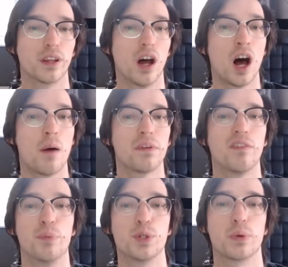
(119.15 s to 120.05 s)
army of
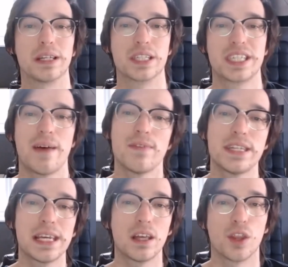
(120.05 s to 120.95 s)
between
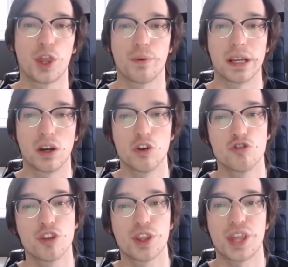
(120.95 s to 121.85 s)
70 and
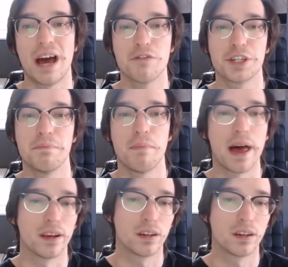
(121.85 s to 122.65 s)
300,000 men.